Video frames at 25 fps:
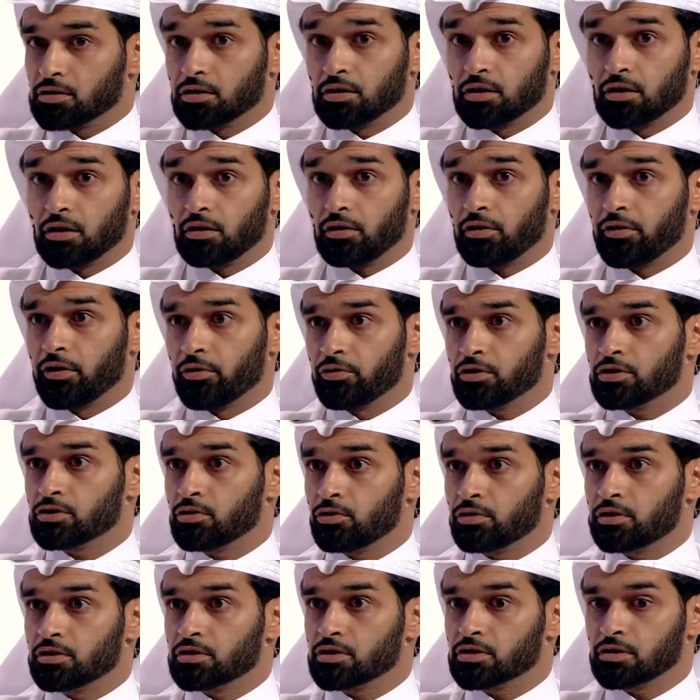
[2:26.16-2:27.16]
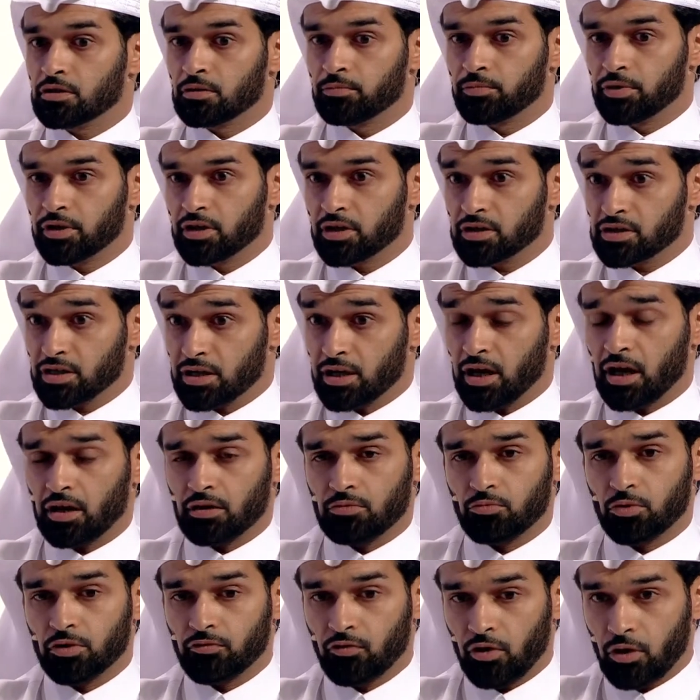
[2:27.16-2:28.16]
There is no concern because,
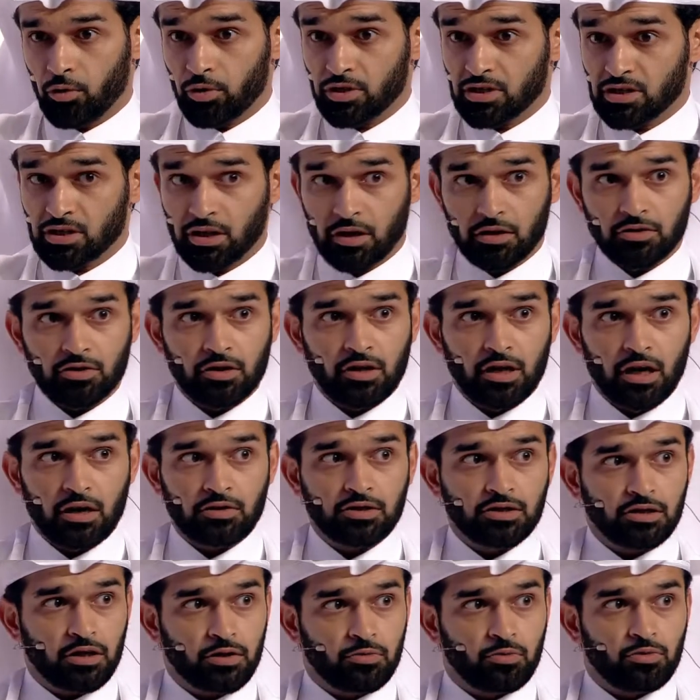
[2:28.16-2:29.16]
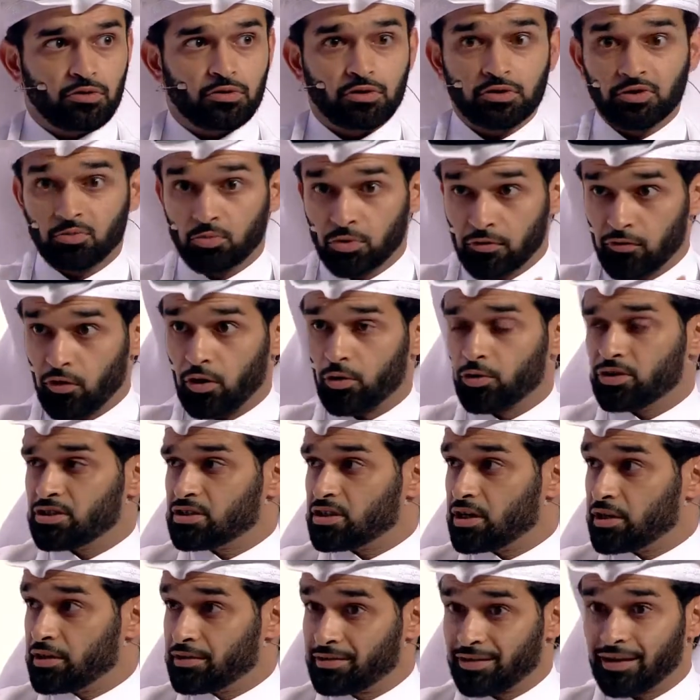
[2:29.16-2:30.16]
again, we've always said it to the outside world, and we've always
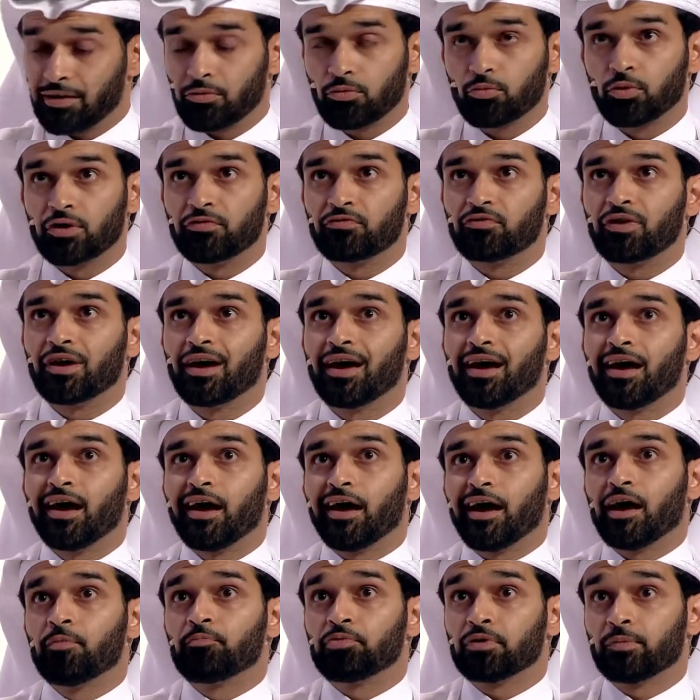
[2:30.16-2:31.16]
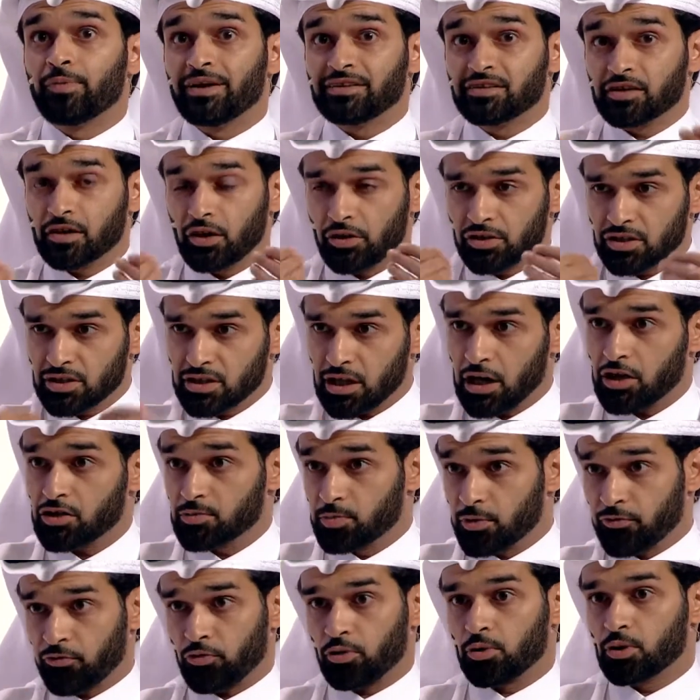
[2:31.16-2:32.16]
said it, we've implemented ourselves
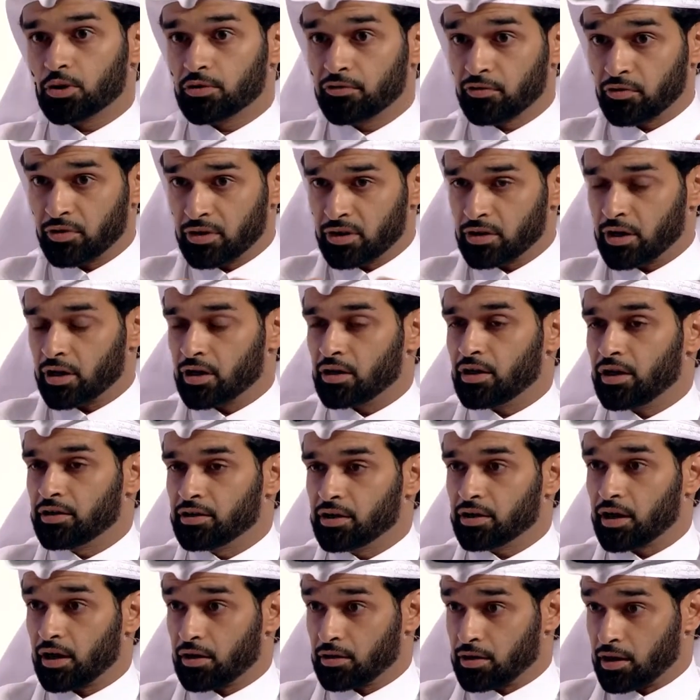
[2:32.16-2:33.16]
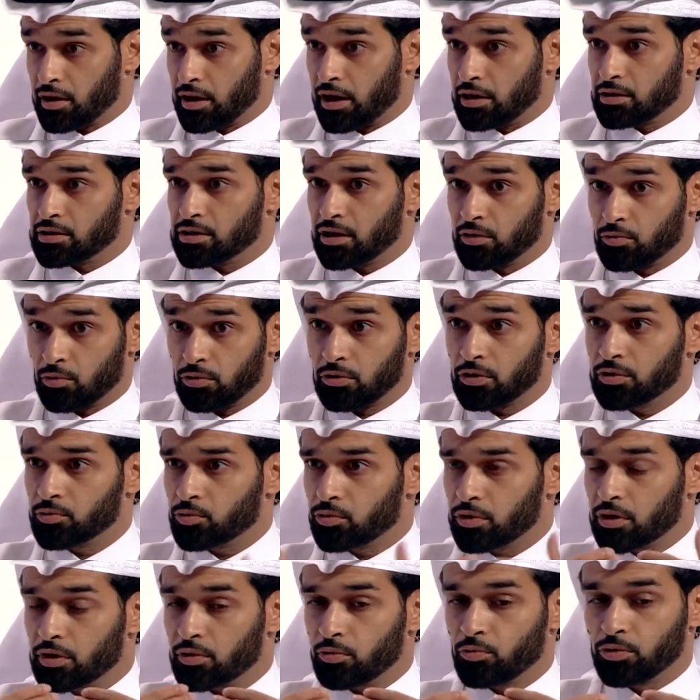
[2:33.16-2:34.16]
before we even indicated to the outside world,
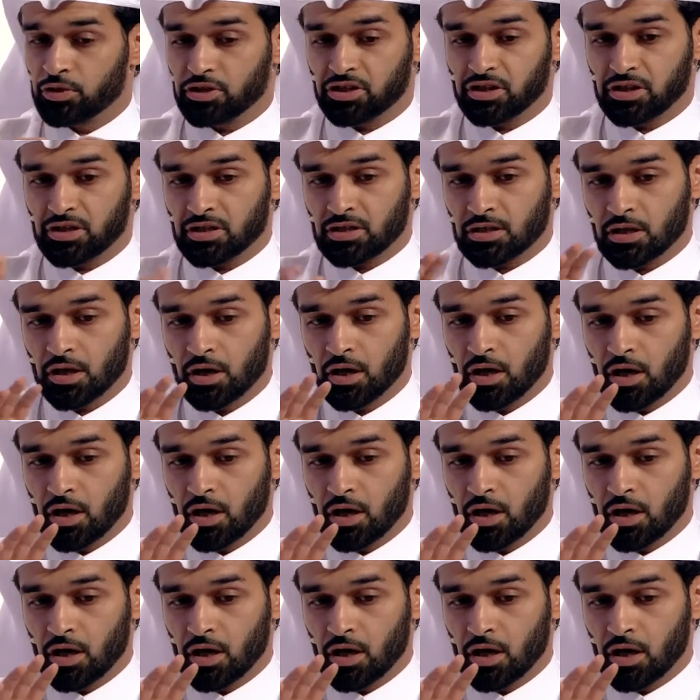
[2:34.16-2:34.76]
which is